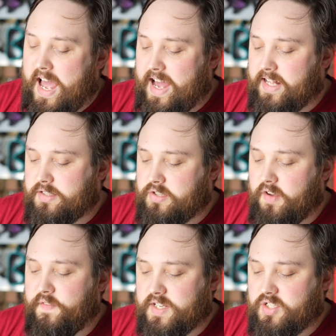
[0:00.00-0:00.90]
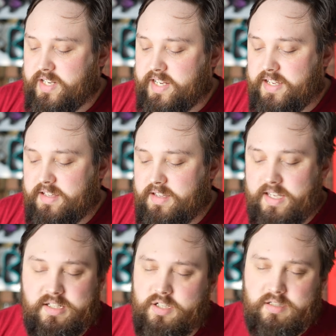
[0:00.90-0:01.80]
and eventually
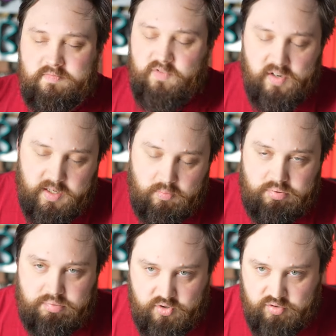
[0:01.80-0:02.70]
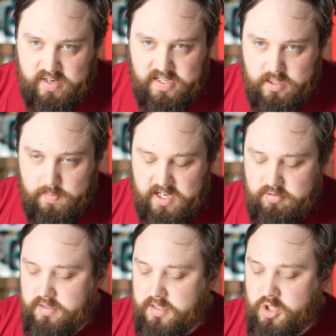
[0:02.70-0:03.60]
it just really drains the
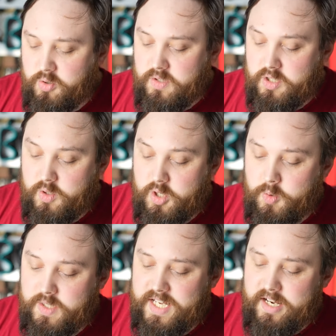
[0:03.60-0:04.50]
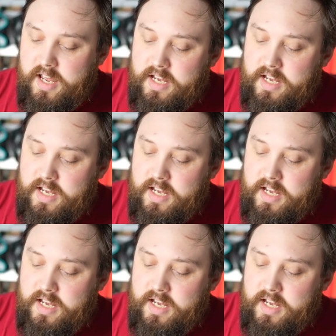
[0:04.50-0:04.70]
battery as soon as you use it.